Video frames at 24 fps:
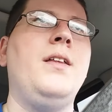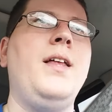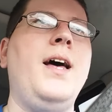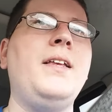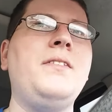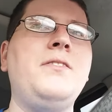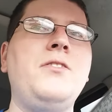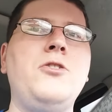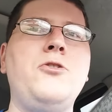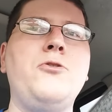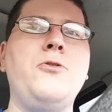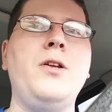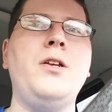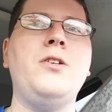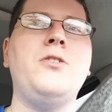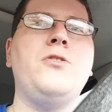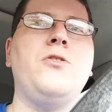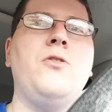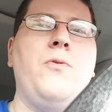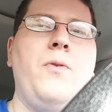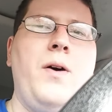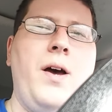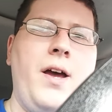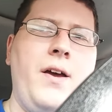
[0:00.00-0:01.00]
That's the
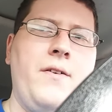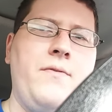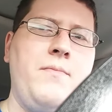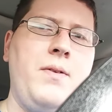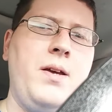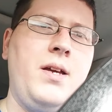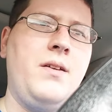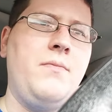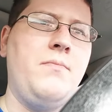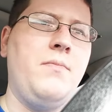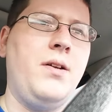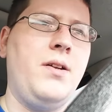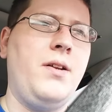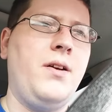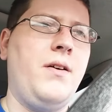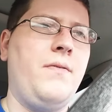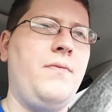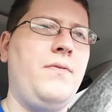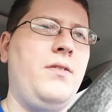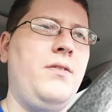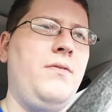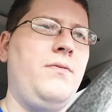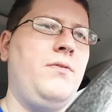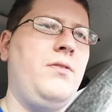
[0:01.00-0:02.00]
traditional way of making money
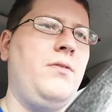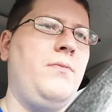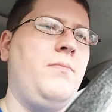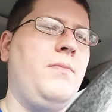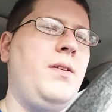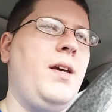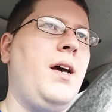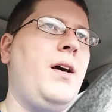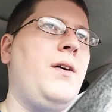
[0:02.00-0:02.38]
off of YouTube.